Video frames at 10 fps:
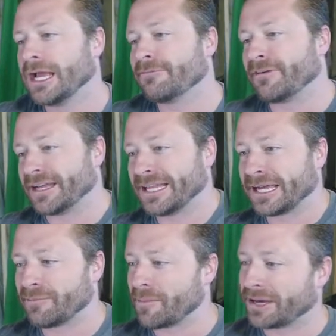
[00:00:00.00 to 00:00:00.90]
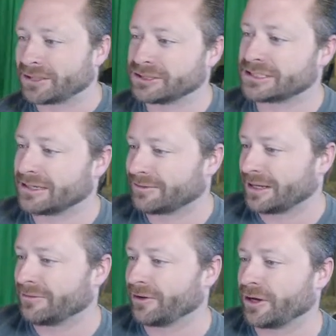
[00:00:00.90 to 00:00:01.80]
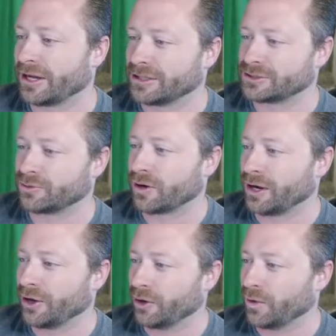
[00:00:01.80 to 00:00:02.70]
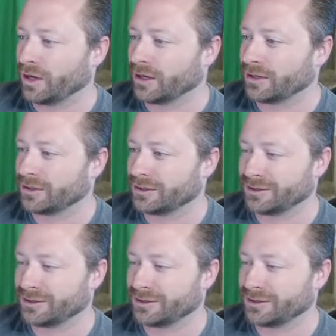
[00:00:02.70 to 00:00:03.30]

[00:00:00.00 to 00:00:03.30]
Finally got my medical stuff kind of figured out to where I know